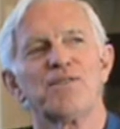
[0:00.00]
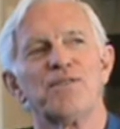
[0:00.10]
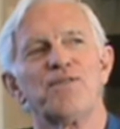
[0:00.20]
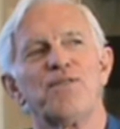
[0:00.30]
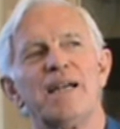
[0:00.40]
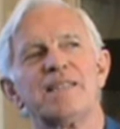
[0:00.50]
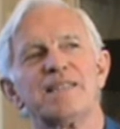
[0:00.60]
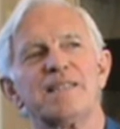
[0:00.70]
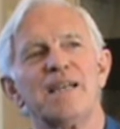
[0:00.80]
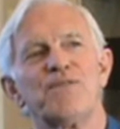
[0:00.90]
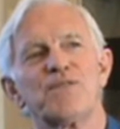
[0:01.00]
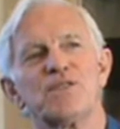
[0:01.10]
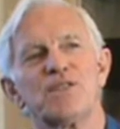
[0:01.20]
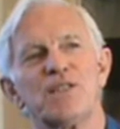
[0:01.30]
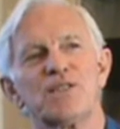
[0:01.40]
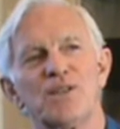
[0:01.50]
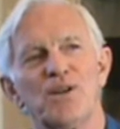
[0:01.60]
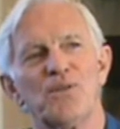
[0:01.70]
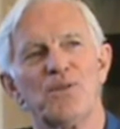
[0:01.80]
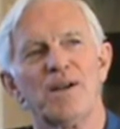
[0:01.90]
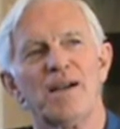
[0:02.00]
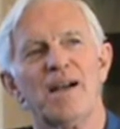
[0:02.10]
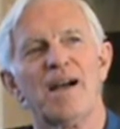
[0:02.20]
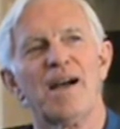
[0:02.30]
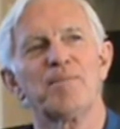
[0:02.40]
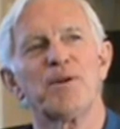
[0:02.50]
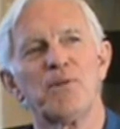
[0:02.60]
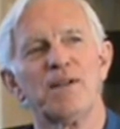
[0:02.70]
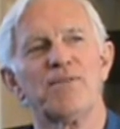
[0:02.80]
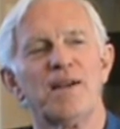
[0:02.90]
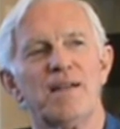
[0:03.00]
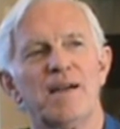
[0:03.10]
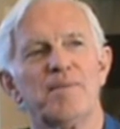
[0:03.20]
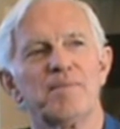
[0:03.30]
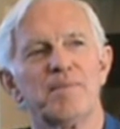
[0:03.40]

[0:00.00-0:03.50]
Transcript: for a flight to San Francisco on my way to Vietnam.